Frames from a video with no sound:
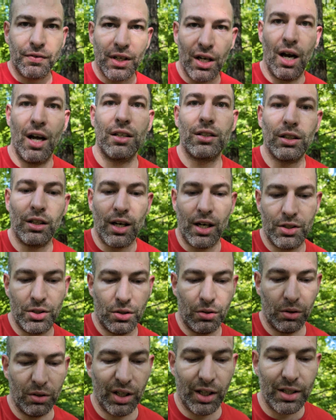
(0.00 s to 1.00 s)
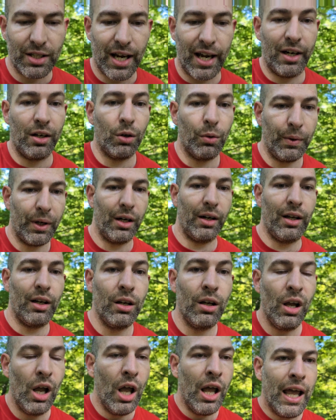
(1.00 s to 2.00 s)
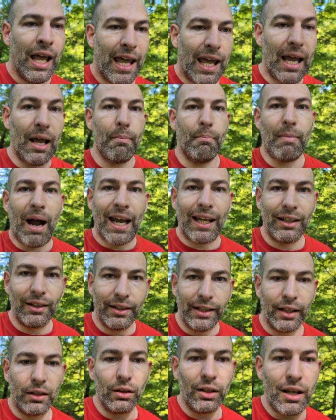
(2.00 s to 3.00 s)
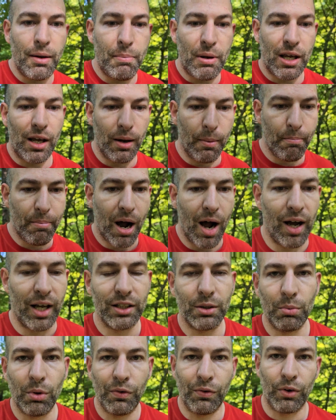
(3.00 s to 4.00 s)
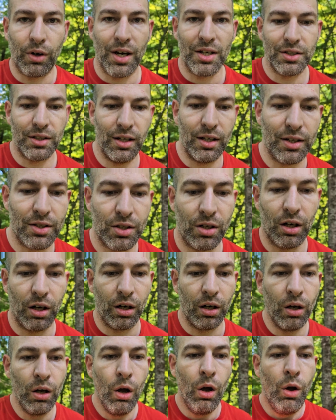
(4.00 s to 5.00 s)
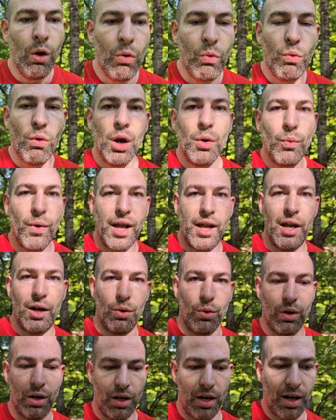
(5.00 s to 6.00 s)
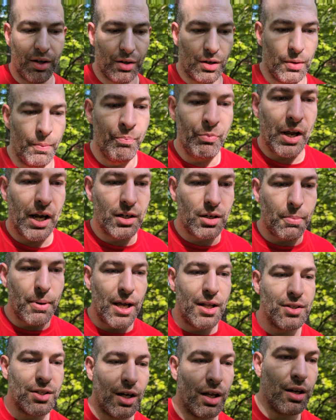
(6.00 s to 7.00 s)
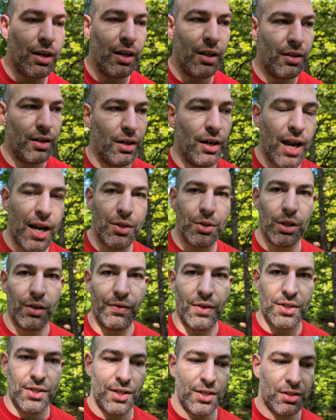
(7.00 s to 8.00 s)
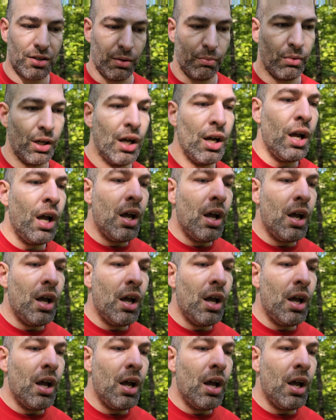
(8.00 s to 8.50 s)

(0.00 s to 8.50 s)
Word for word: of the ontological container we're in, it might literally be impossible for us to discern one way or another. It depends on the nature of the system.